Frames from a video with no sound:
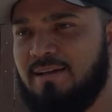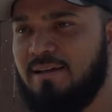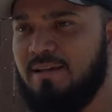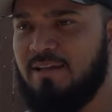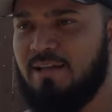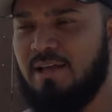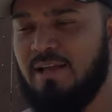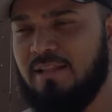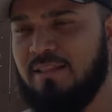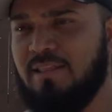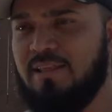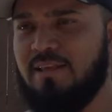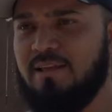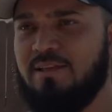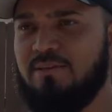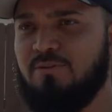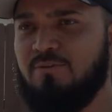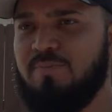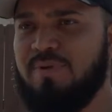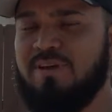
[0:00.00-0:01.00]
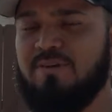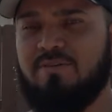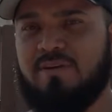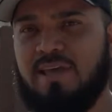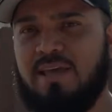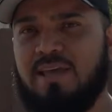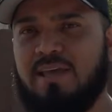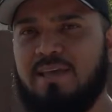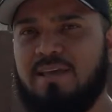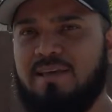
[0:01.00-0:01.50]
yeah, I think it'll be
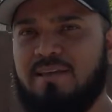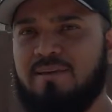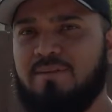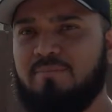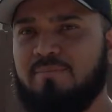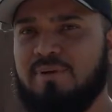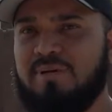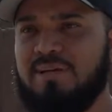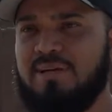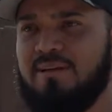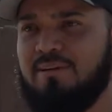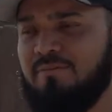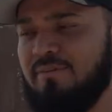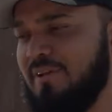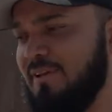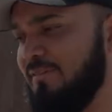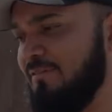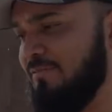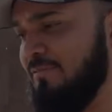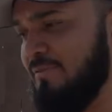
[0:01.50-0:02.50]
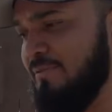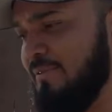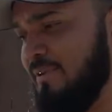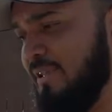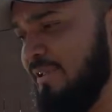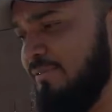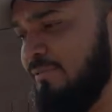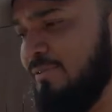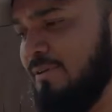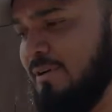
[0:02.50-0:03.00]
okay. But because we're
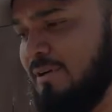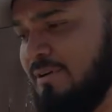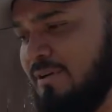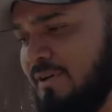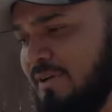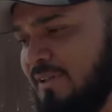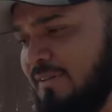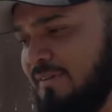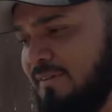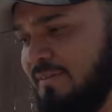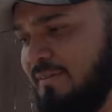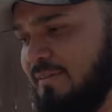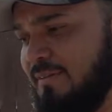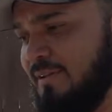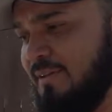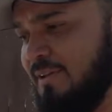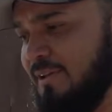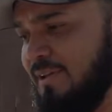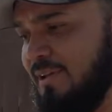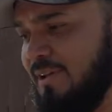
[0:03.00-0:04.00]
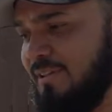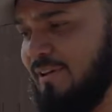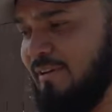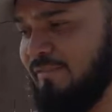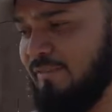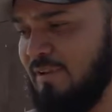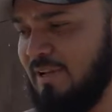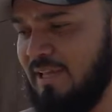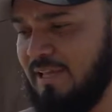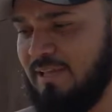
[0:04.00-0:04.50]
running 200s, and I
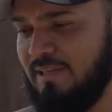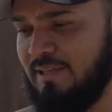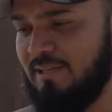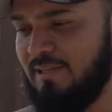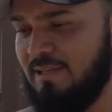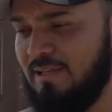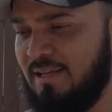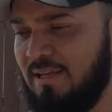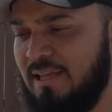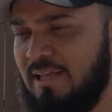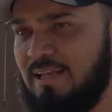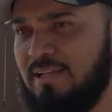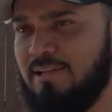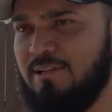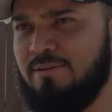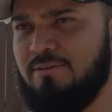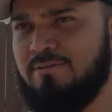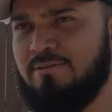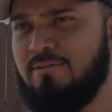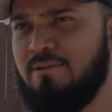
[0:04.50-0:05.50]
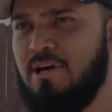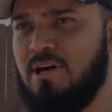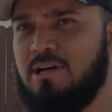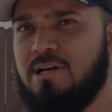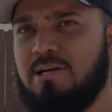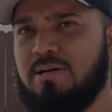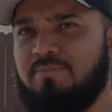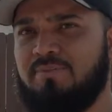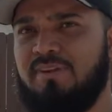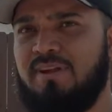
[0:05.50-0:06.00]
feel like I get a little
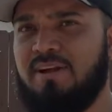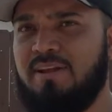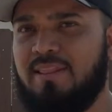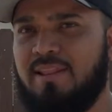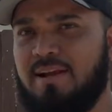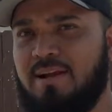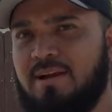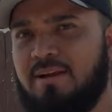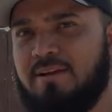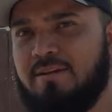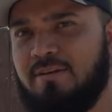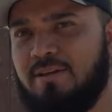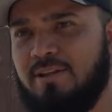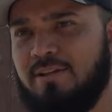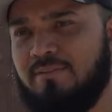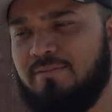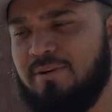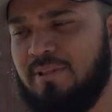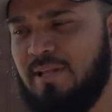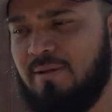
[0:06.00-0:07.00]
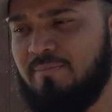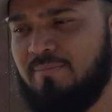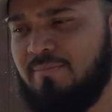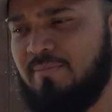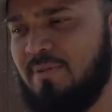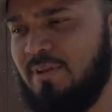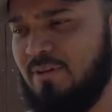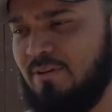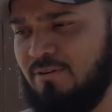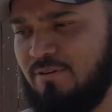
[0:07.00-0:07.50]
lockups here and there, when I'm
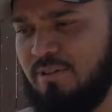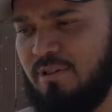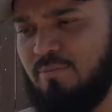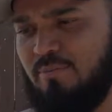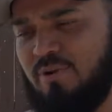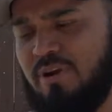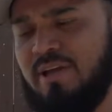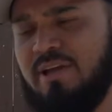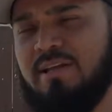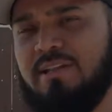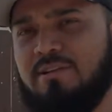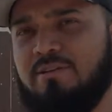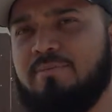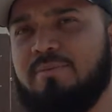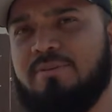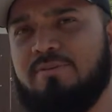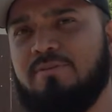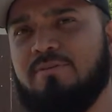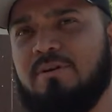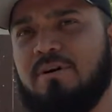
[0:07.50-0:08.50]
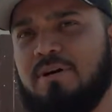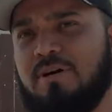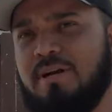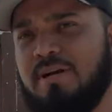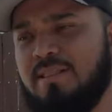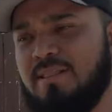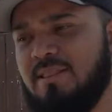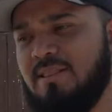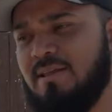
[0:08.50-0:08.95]
on the brake a little bit too hard.